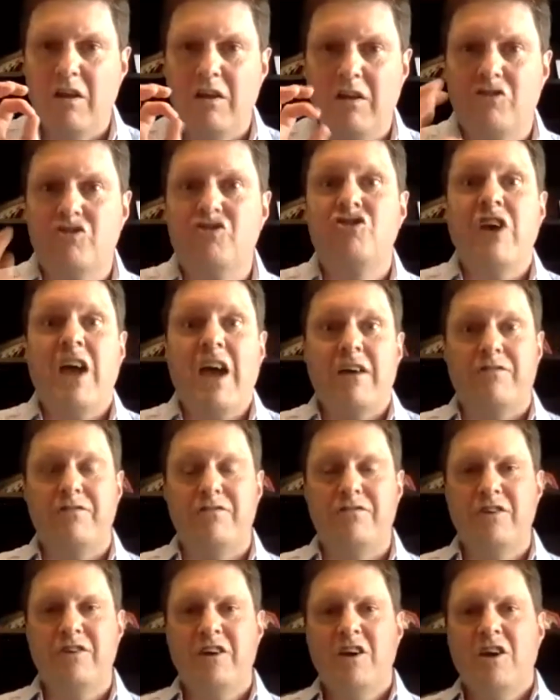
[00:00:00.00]
a,
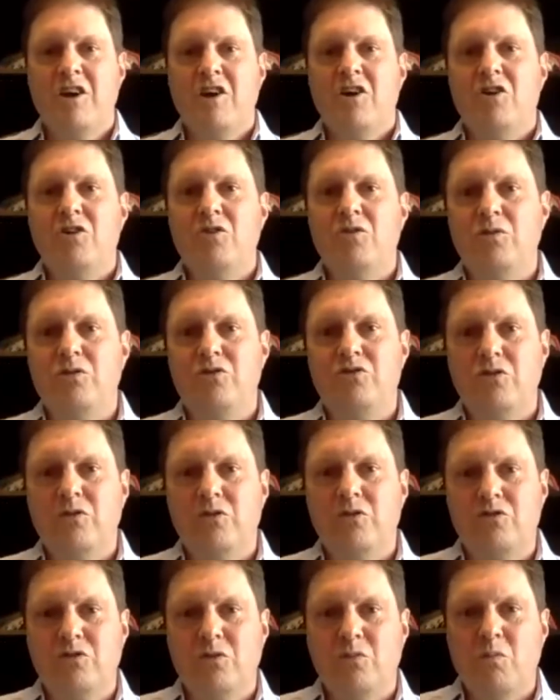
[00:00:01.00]
chef who was
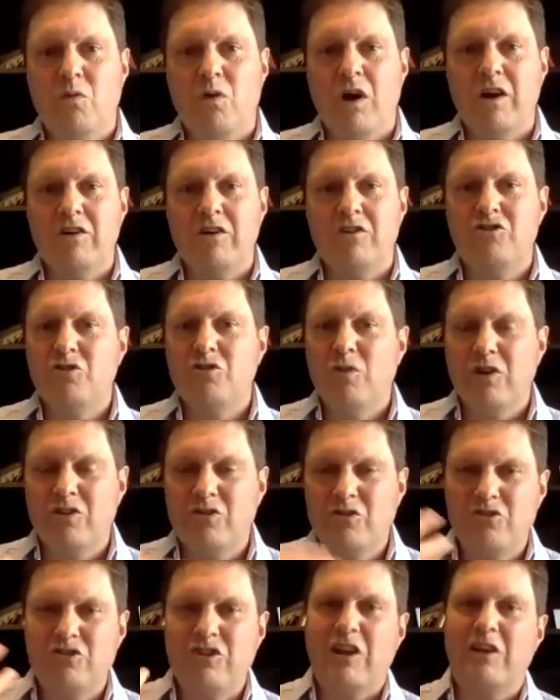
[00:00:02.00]
doing some work. Do you want to
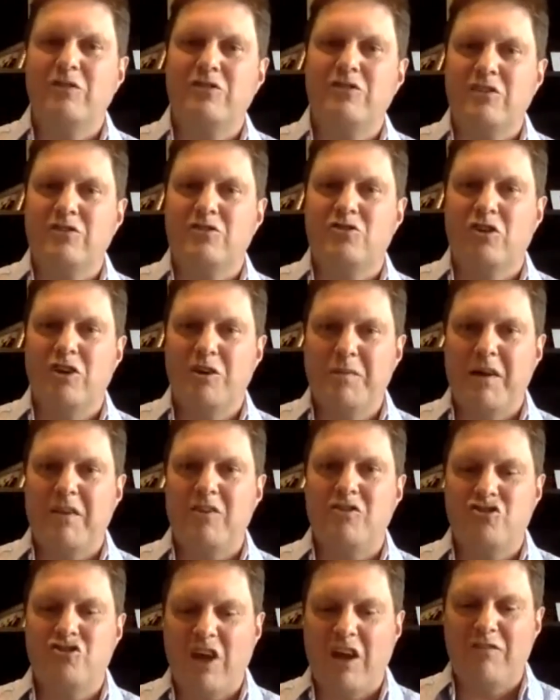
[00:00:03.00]
just tell us that story about
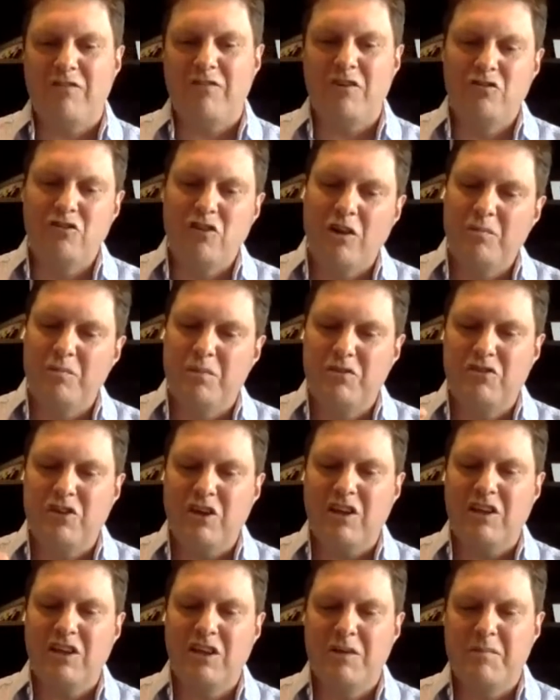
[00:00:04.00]
the chef and, and
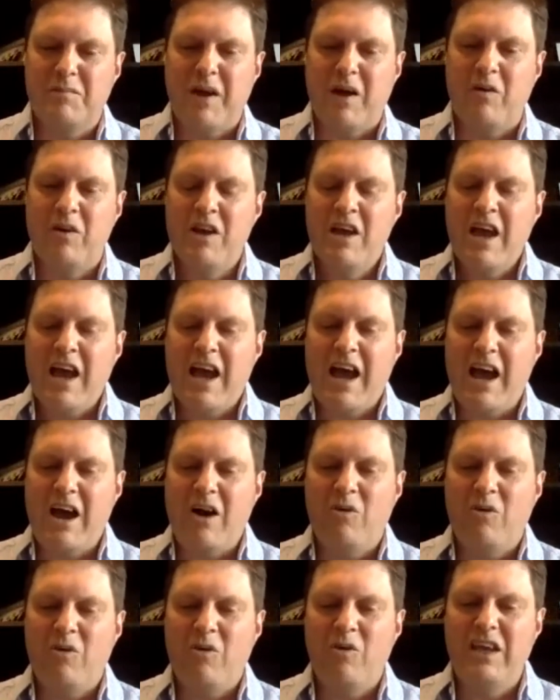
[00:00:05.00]
particularly about
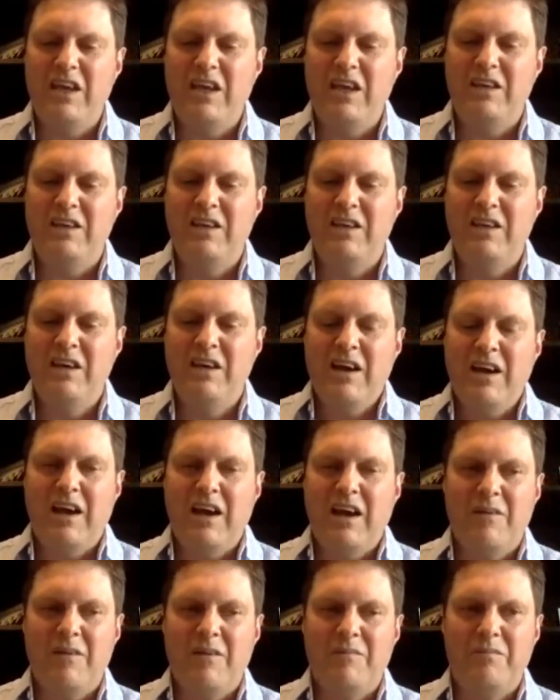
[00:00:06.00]
how he
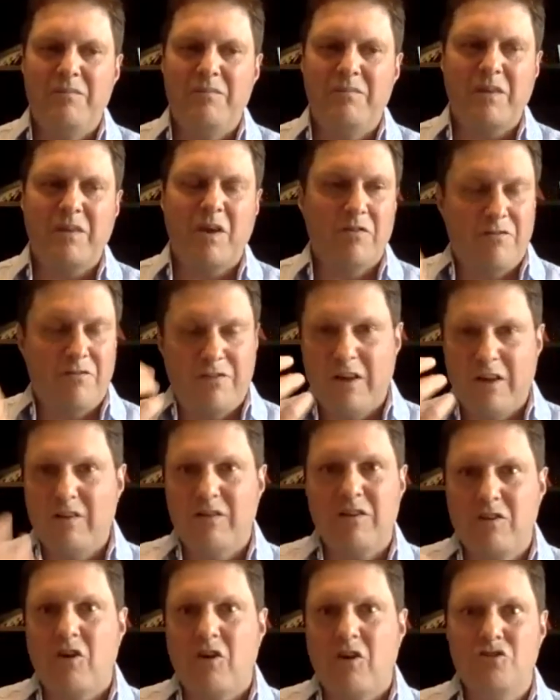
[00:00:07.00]
um,
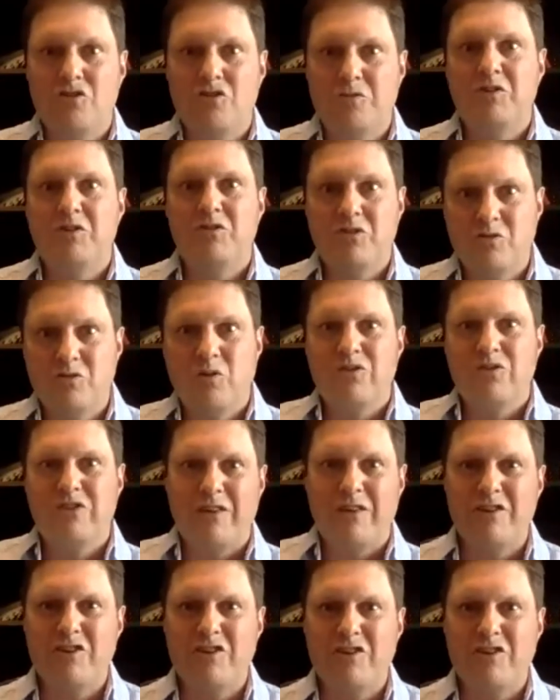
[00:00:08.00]
felt contributing towards that